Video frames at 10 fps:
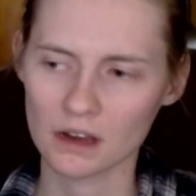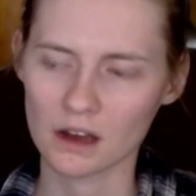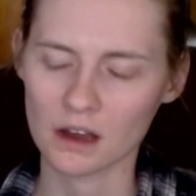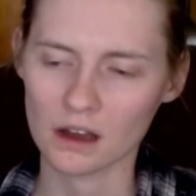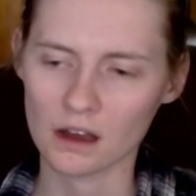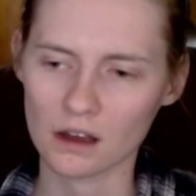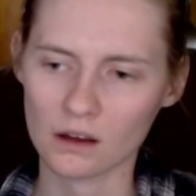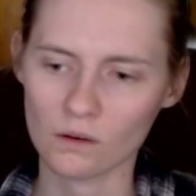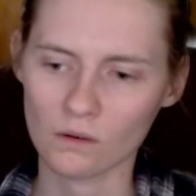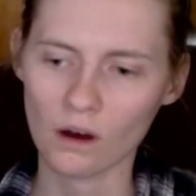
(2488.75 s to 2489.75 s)
Uh,
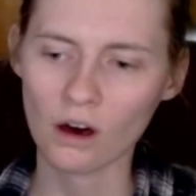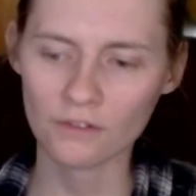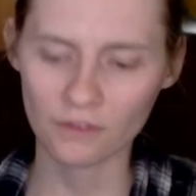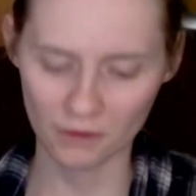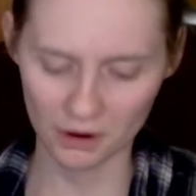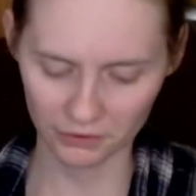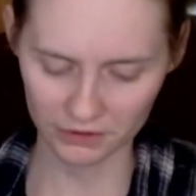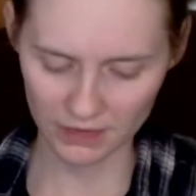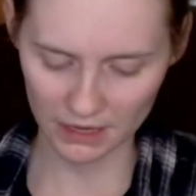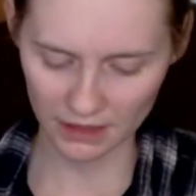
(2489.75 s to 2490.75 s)
All for One
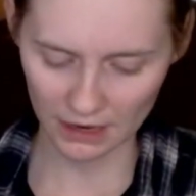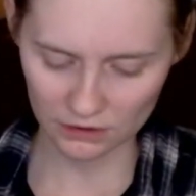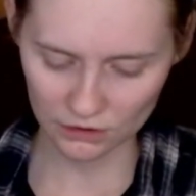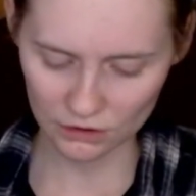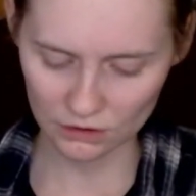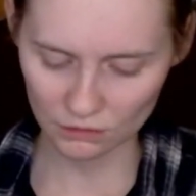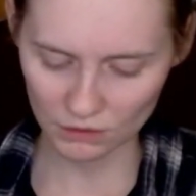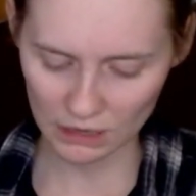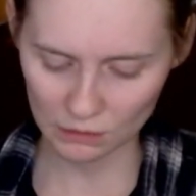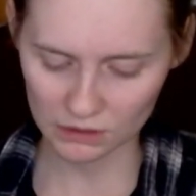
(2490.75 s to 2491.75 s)
was like that too.
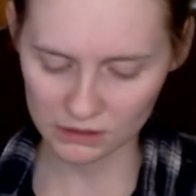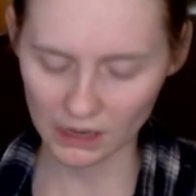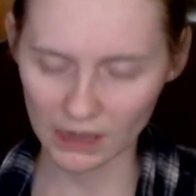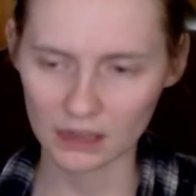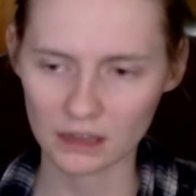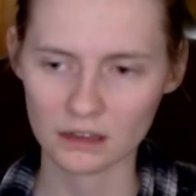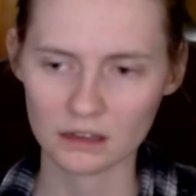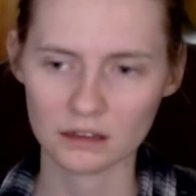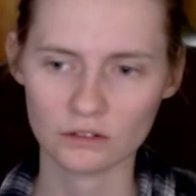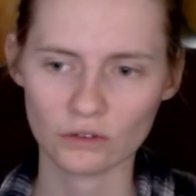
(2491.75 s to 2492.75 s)
He was like
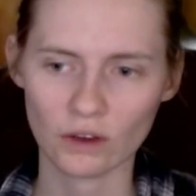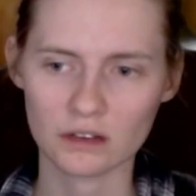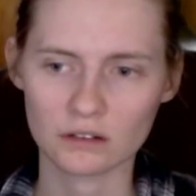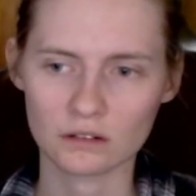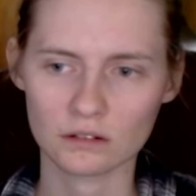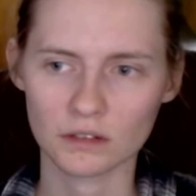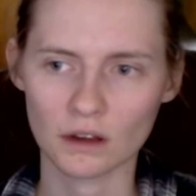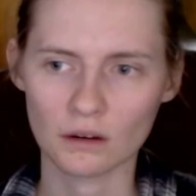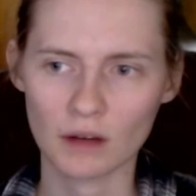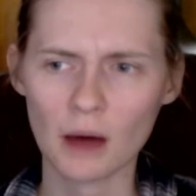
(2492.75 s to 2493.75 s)
trying to, you
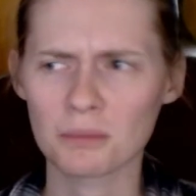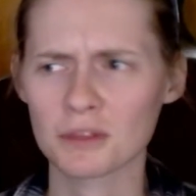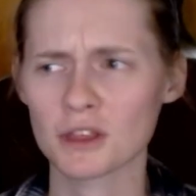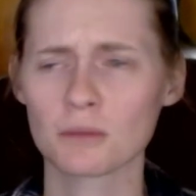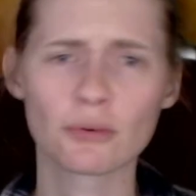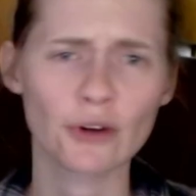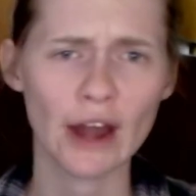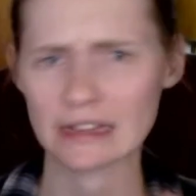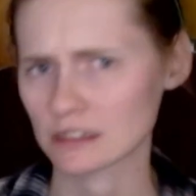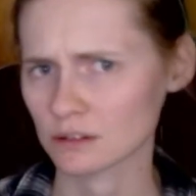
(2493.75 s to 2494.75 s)
know, help the
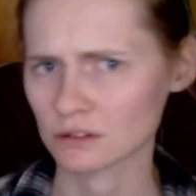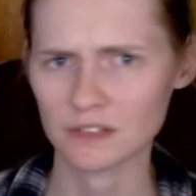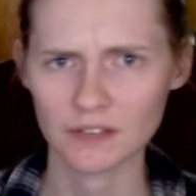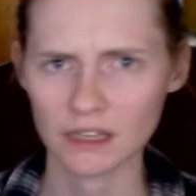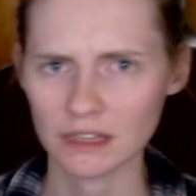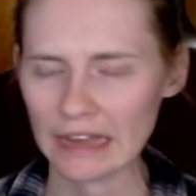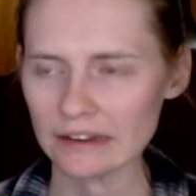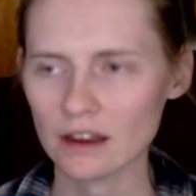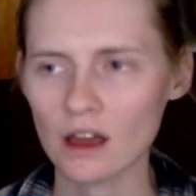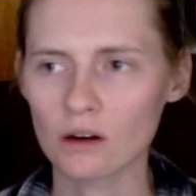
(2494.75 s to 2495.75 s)
oppressed or stuff like that.
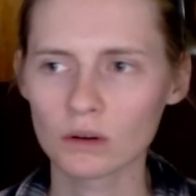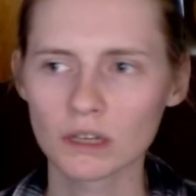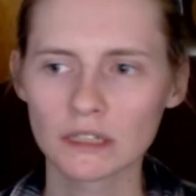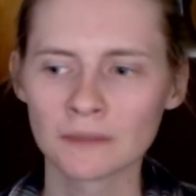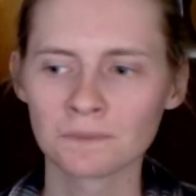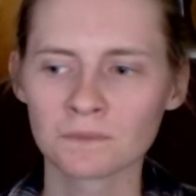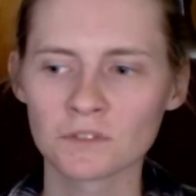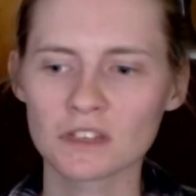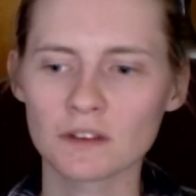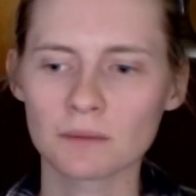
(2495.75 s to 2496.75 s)
No,
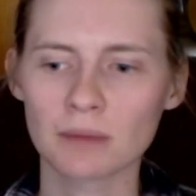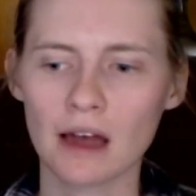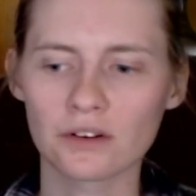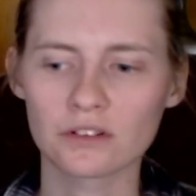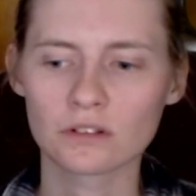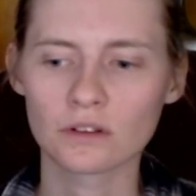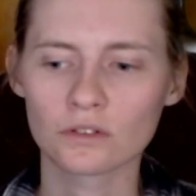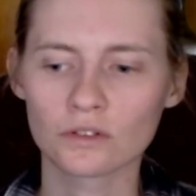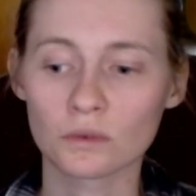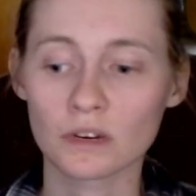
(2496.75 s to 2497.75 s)
just giving powers to
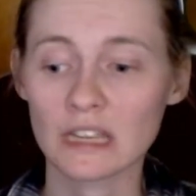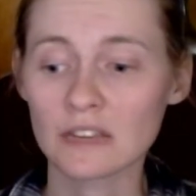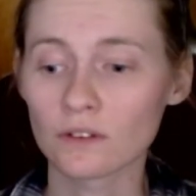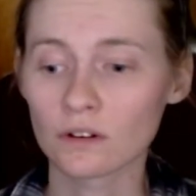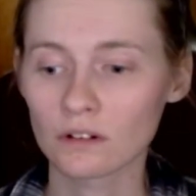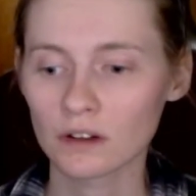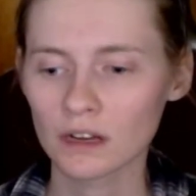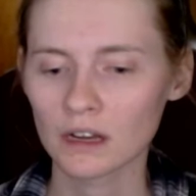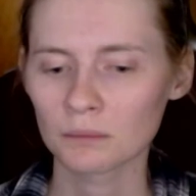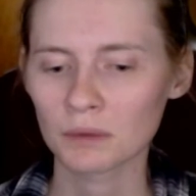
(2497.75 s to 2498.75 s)
those who are evil.
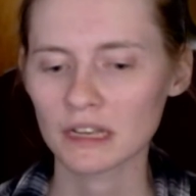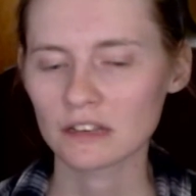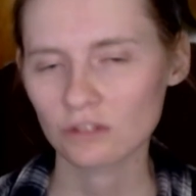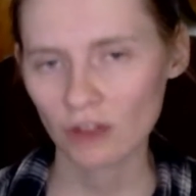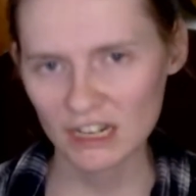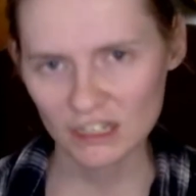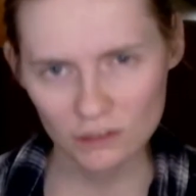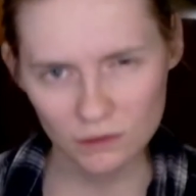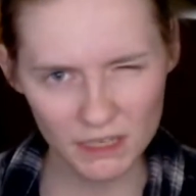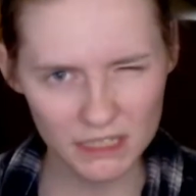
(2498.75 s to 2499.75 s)
But he's trying to
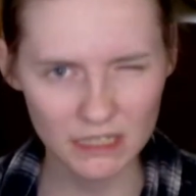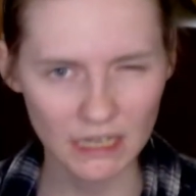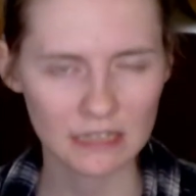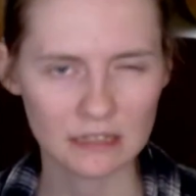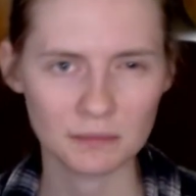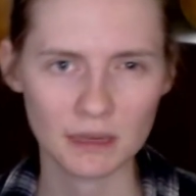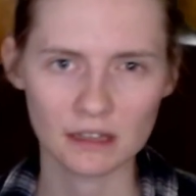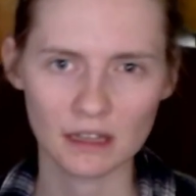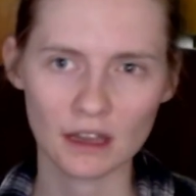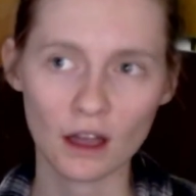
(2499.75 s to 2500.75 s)
twist it into being
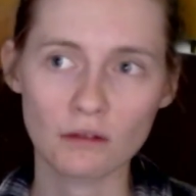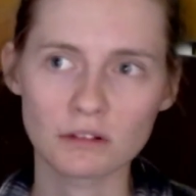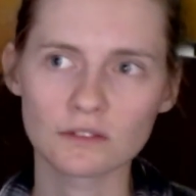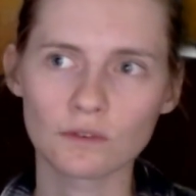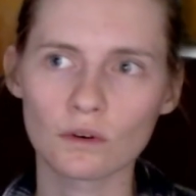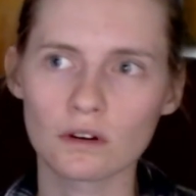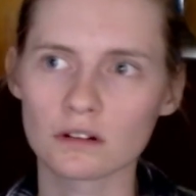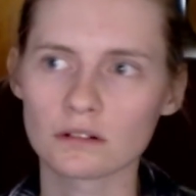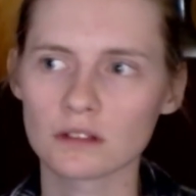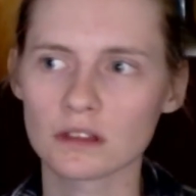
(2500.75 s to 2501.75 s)
like, oh, it's
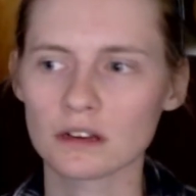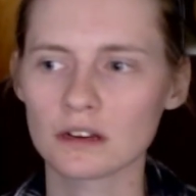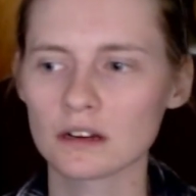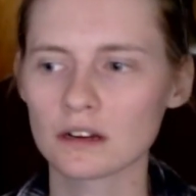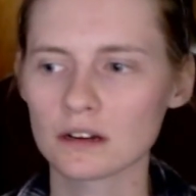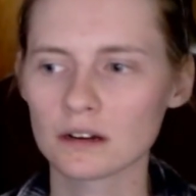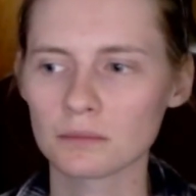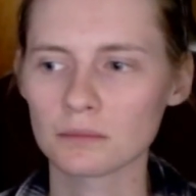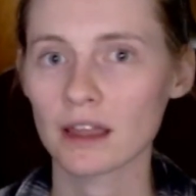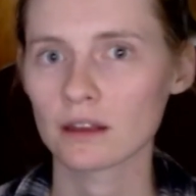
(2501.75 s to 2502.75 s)
for the
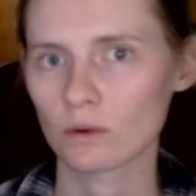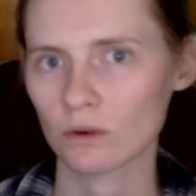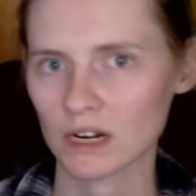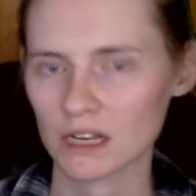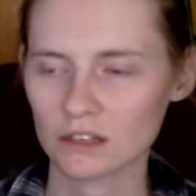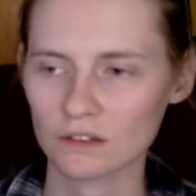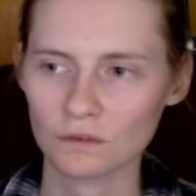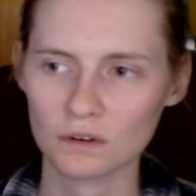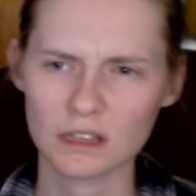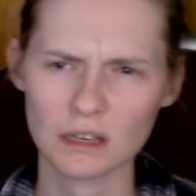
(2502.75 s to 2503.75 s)
minorities, it's
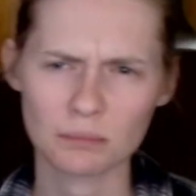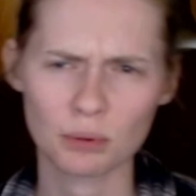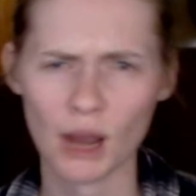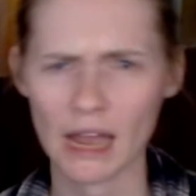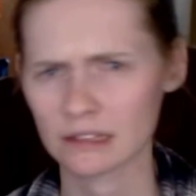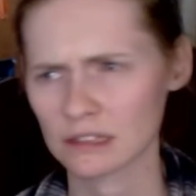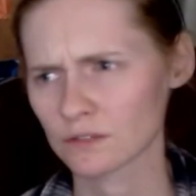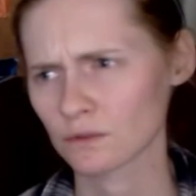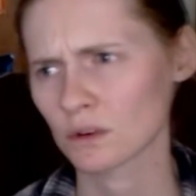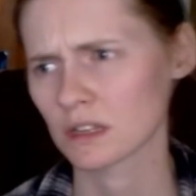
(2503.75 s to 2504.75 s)
for the oppressed, it's
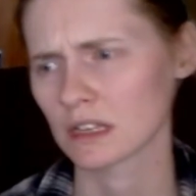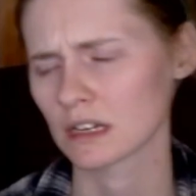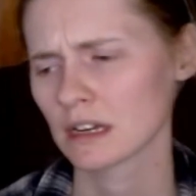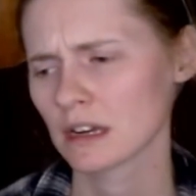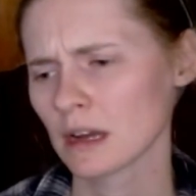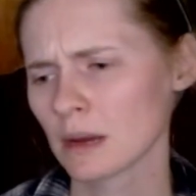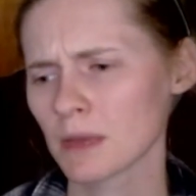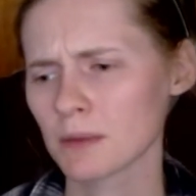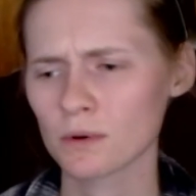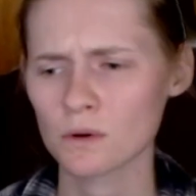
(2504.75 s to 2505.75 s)
for the
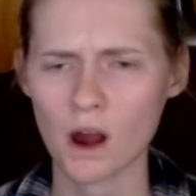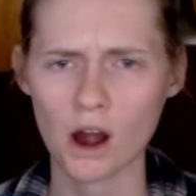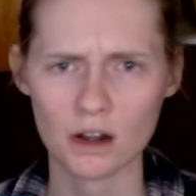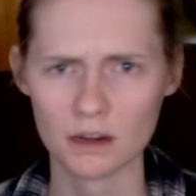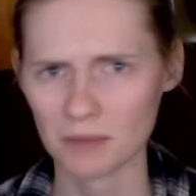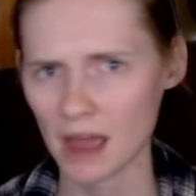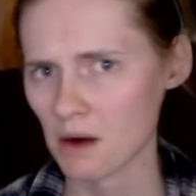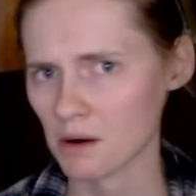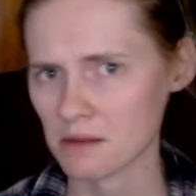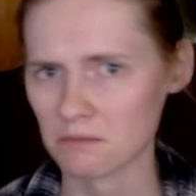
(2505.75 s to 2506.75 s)
people who aren't in
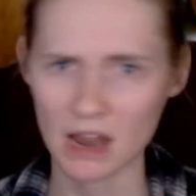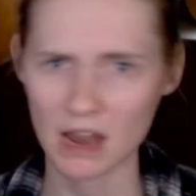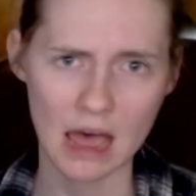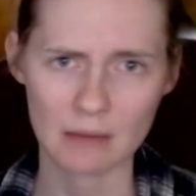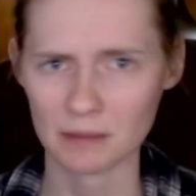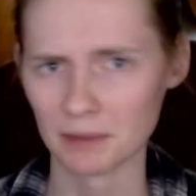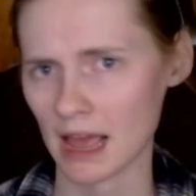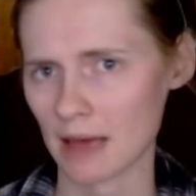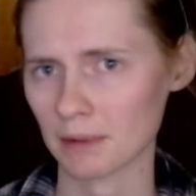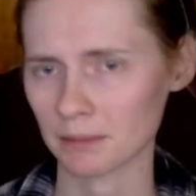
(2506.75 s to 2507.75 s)
power, and blah, blah,
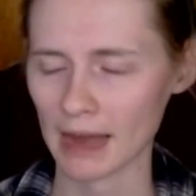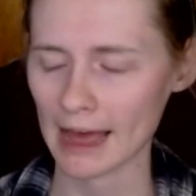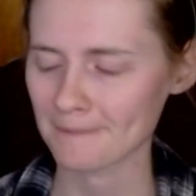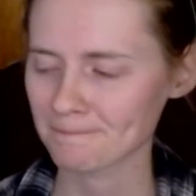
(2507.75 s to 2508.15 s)
blah, blah, blah.